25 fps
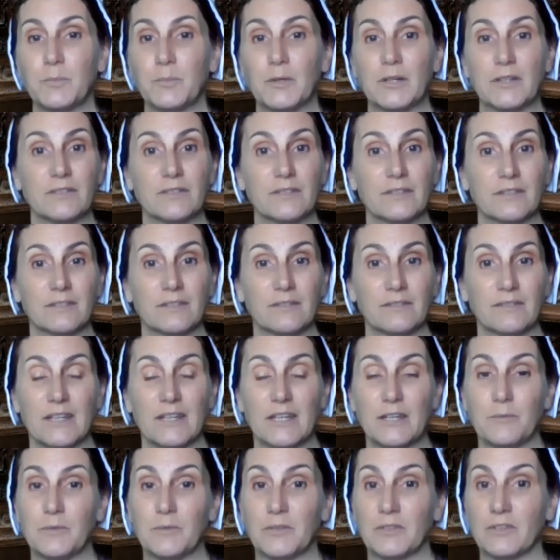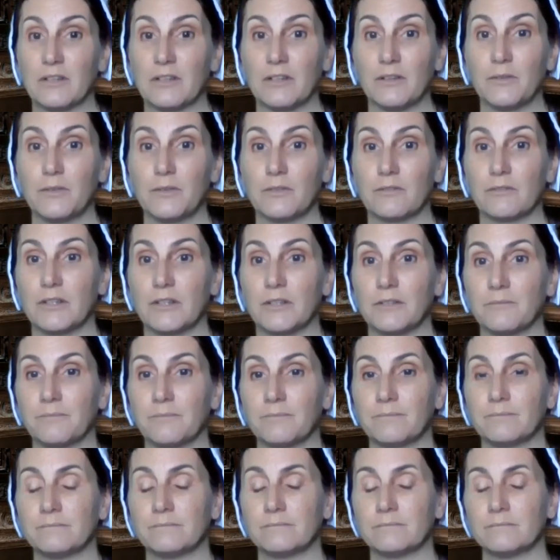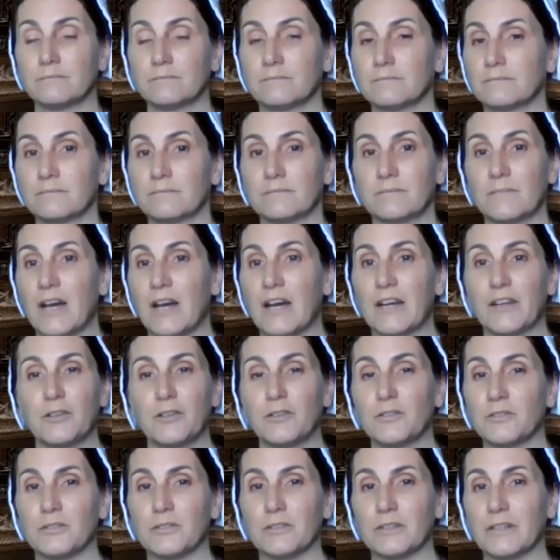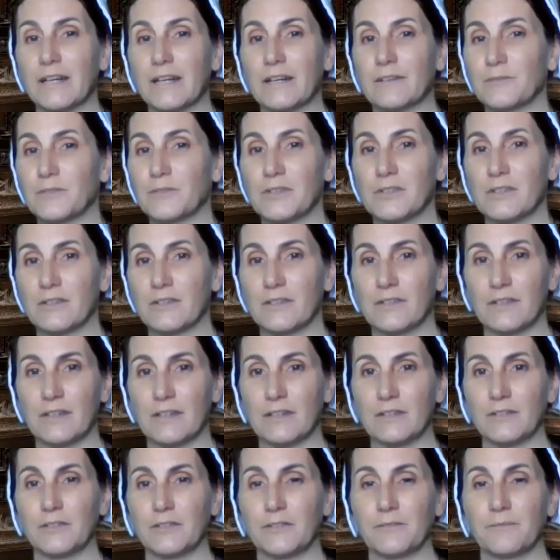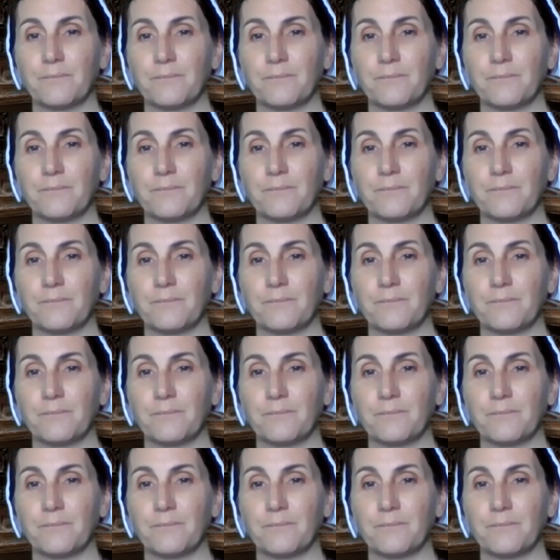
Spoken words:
but he was a Lutheran. I could not countenance it.